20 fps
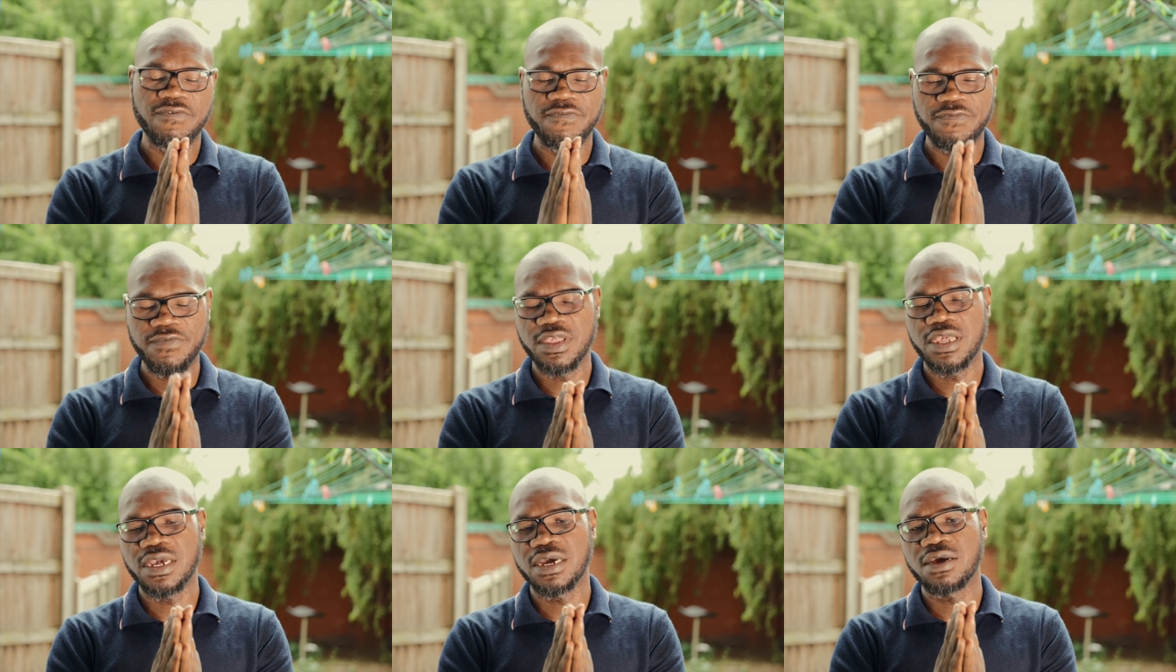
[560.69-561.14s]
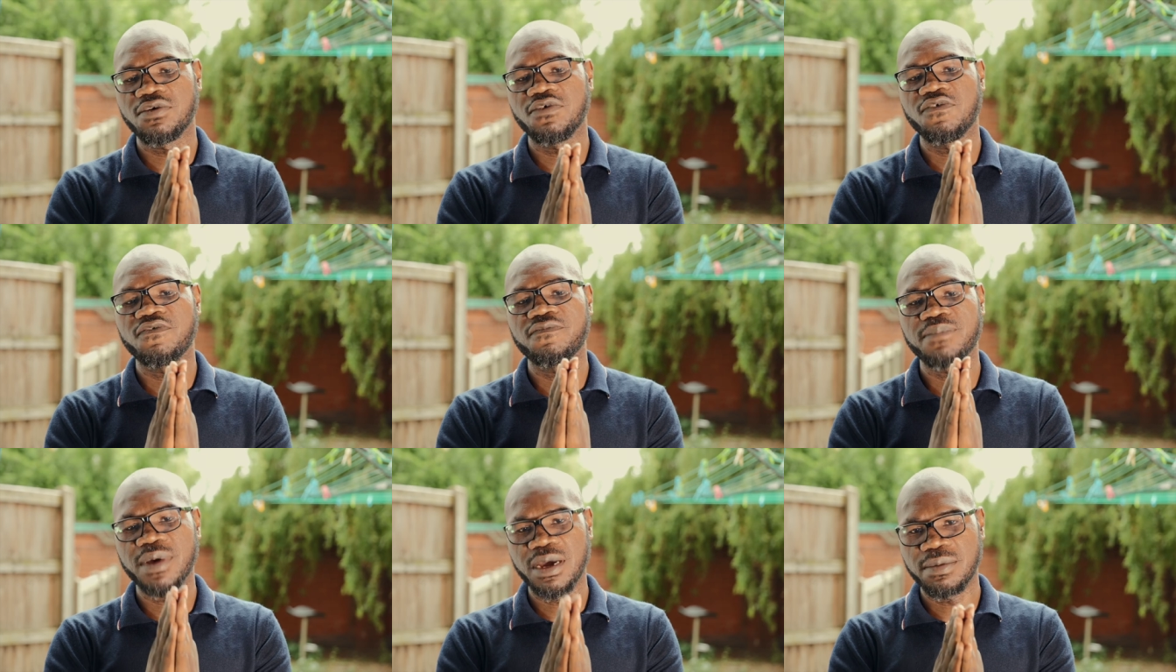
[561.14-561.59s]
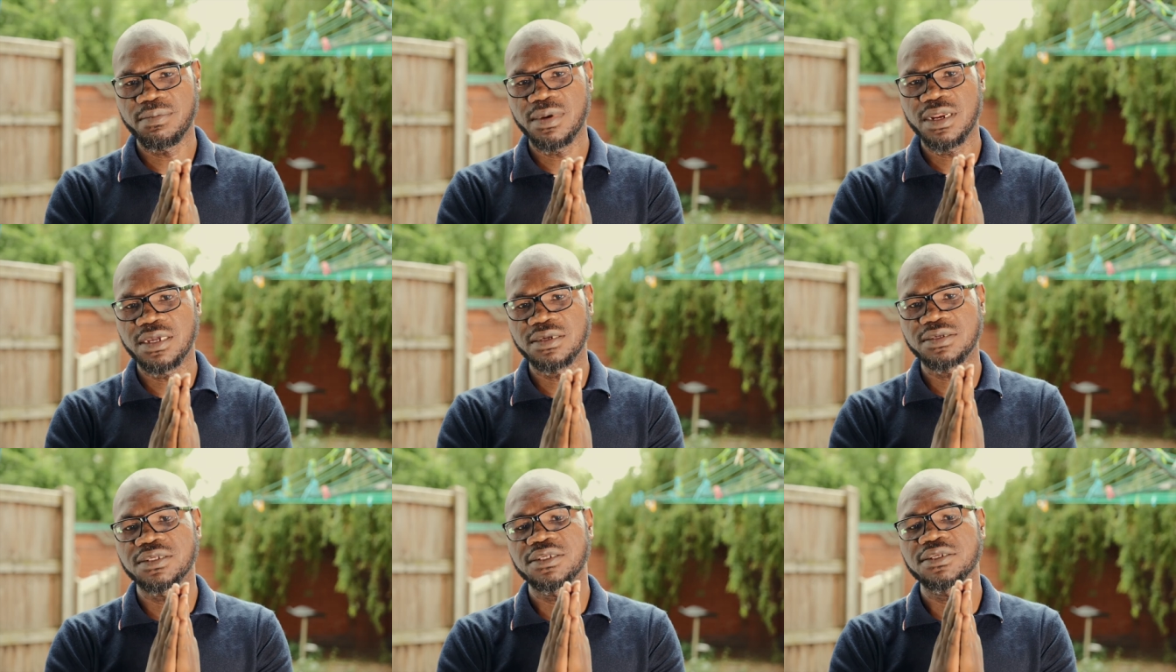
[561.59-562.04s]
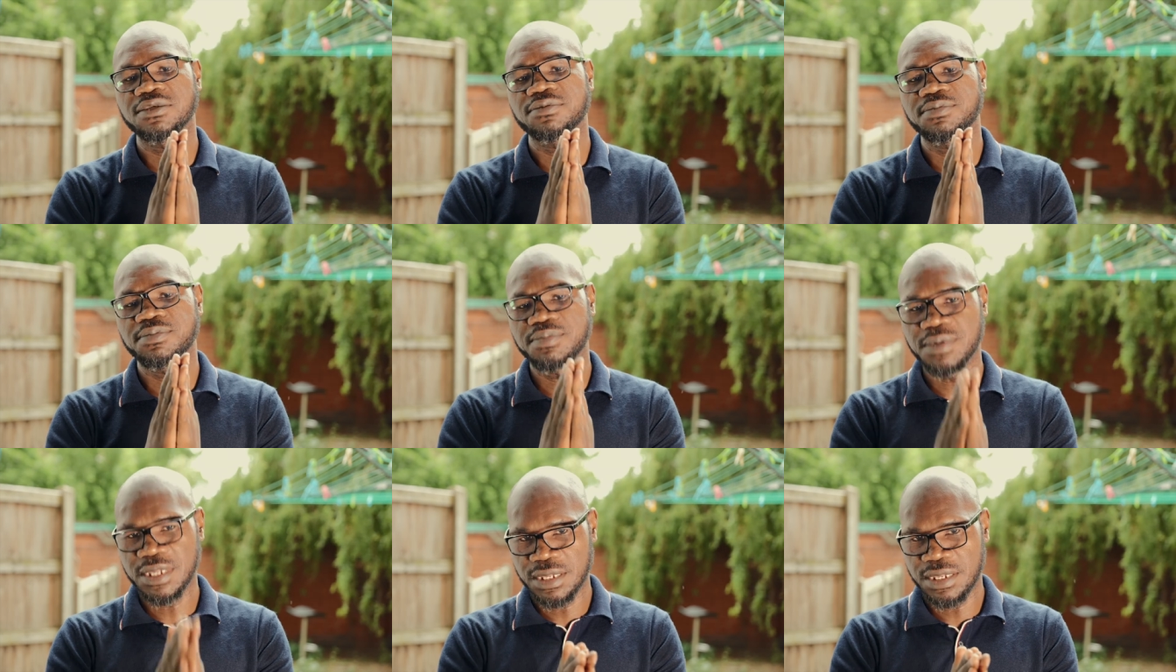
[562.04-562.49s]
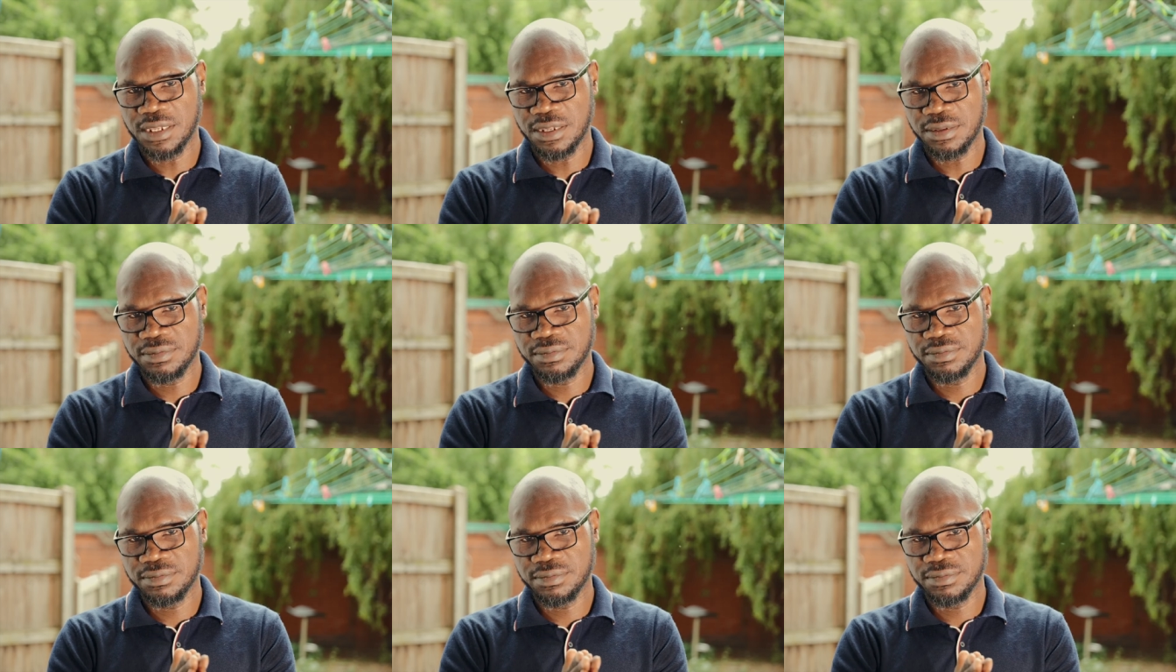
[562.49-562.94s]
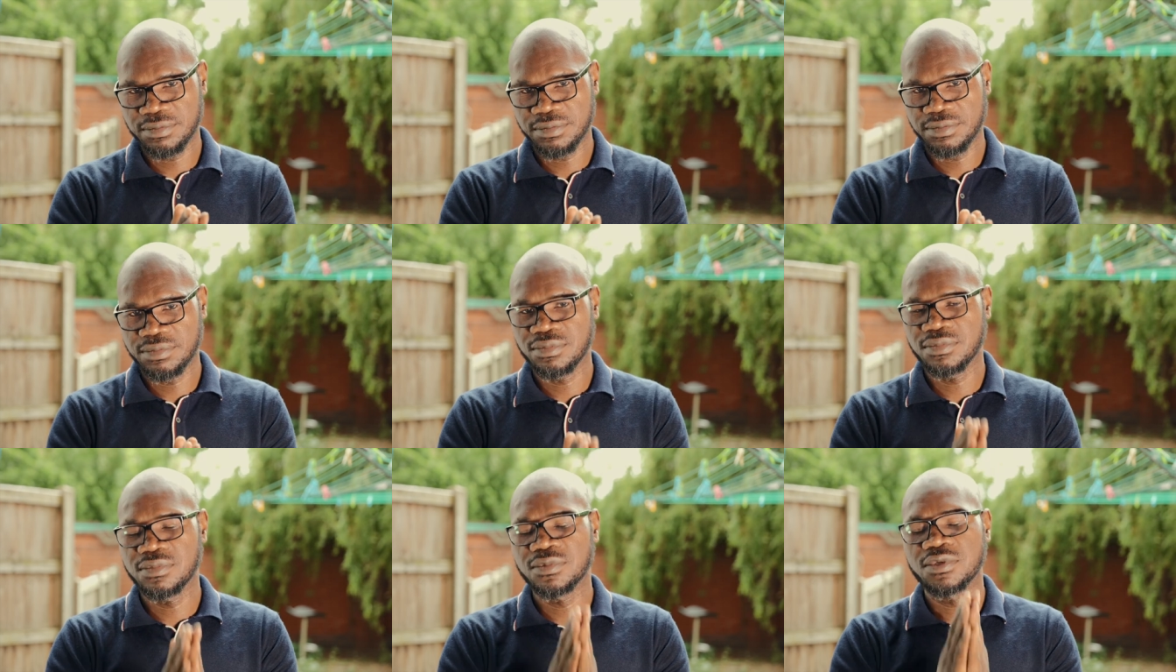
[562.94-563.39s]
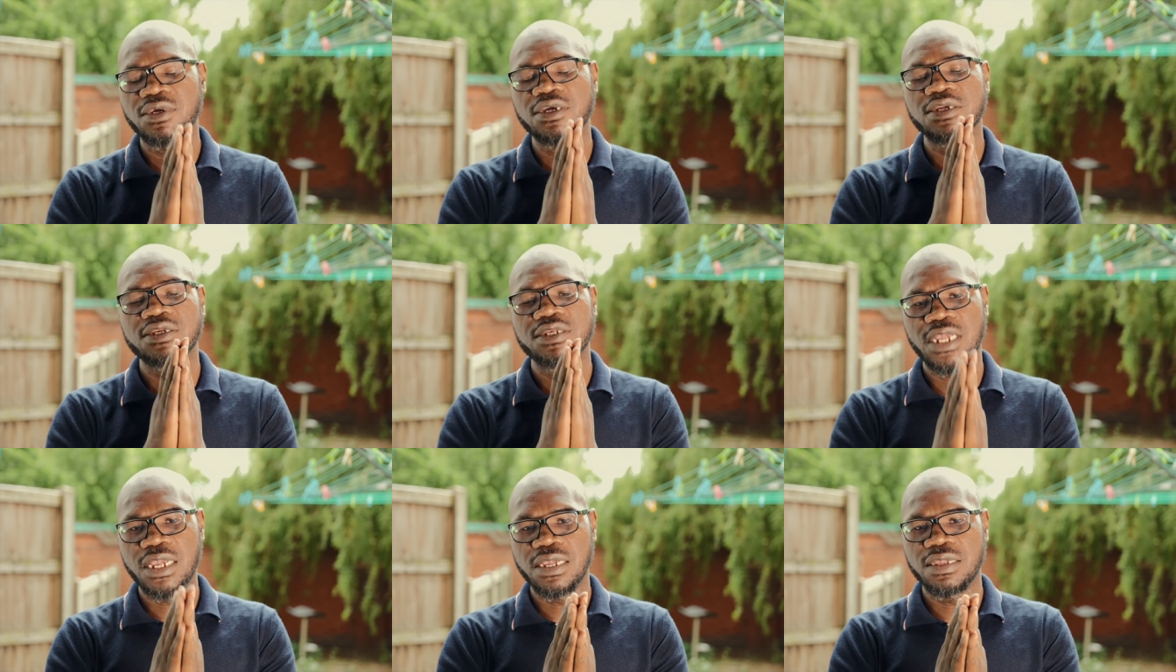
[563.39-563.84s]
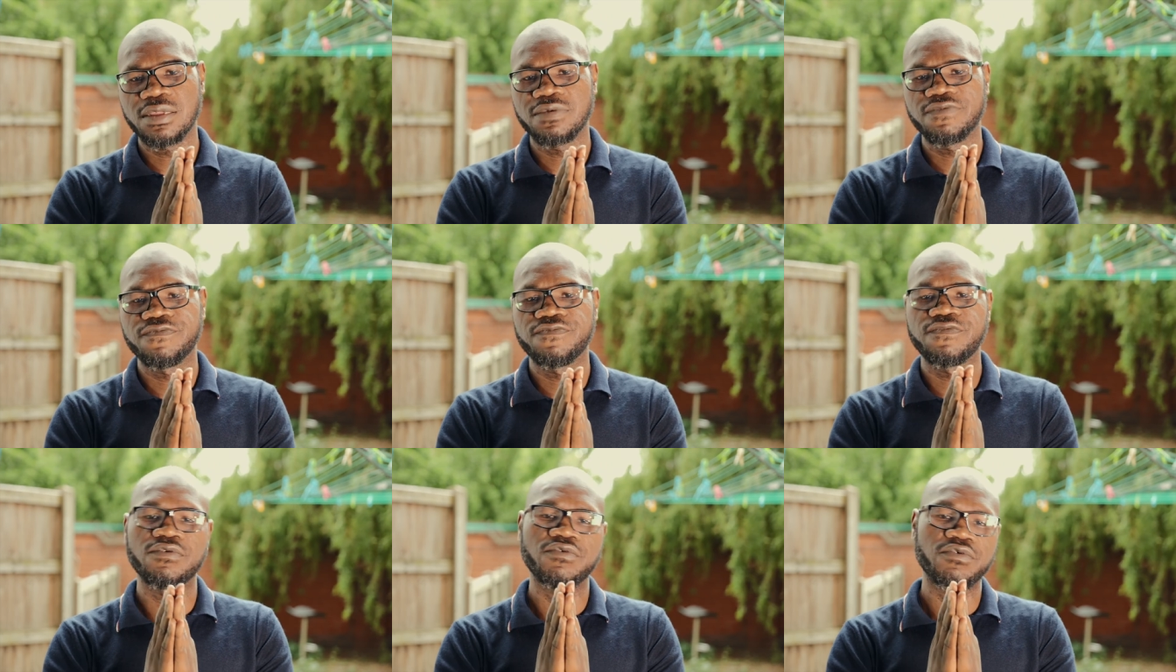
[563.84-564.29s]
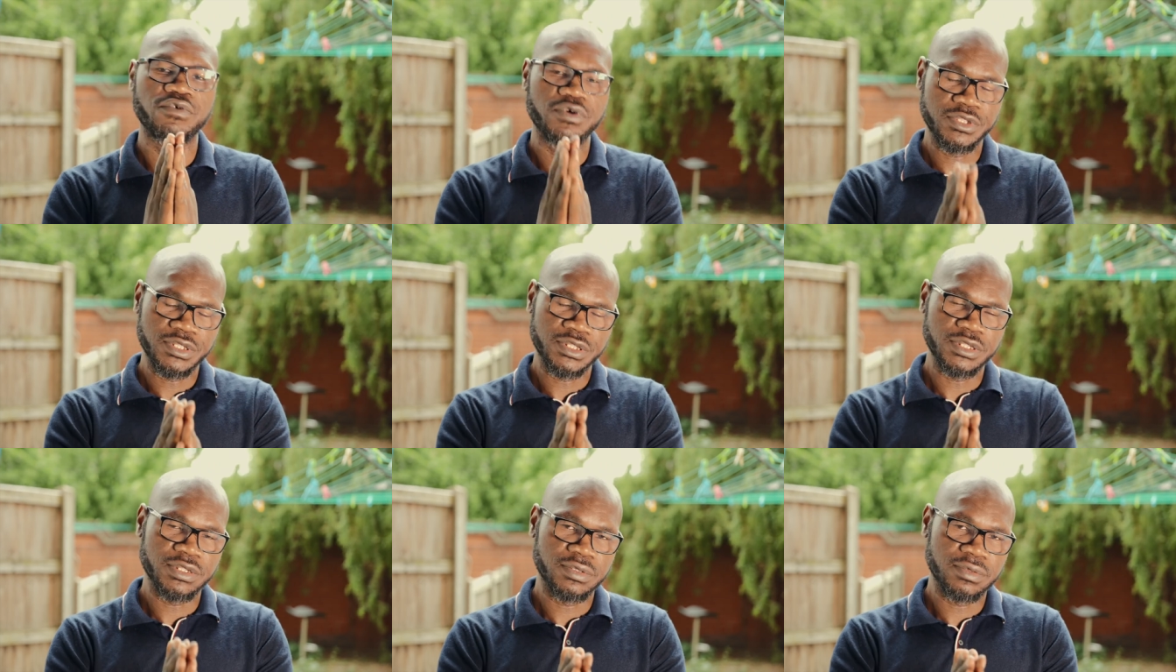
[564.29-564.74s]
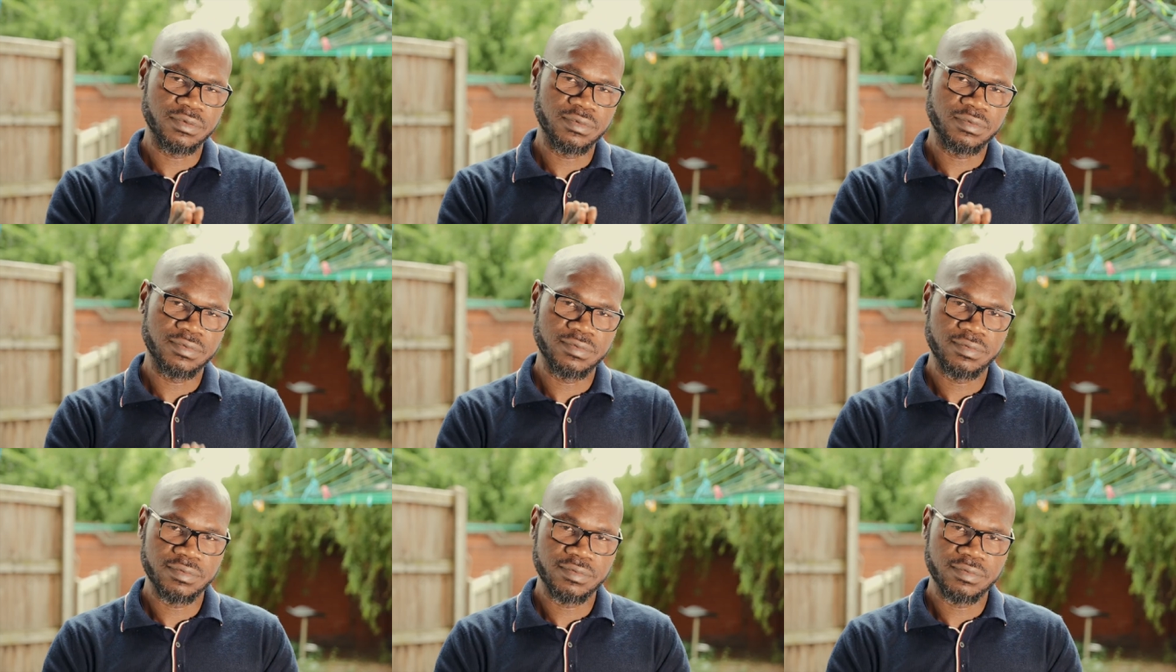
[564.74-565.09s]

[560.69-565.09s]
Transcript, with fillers: fear of public speaking. Thanks for watching.